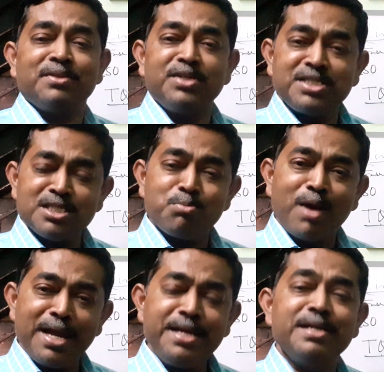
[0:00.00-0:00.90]
This is
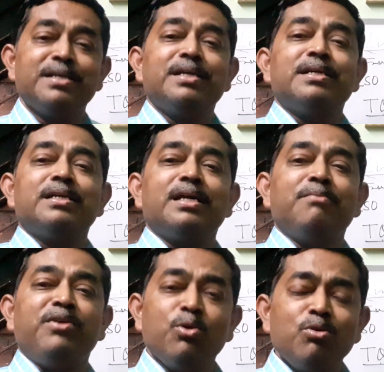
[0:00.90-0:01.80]
my
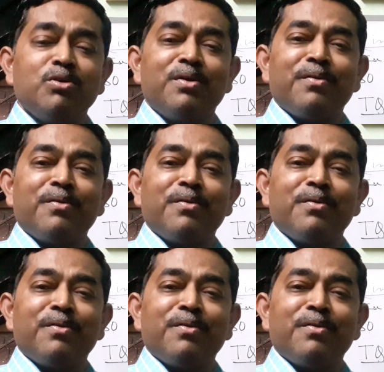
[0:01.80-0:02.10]
view.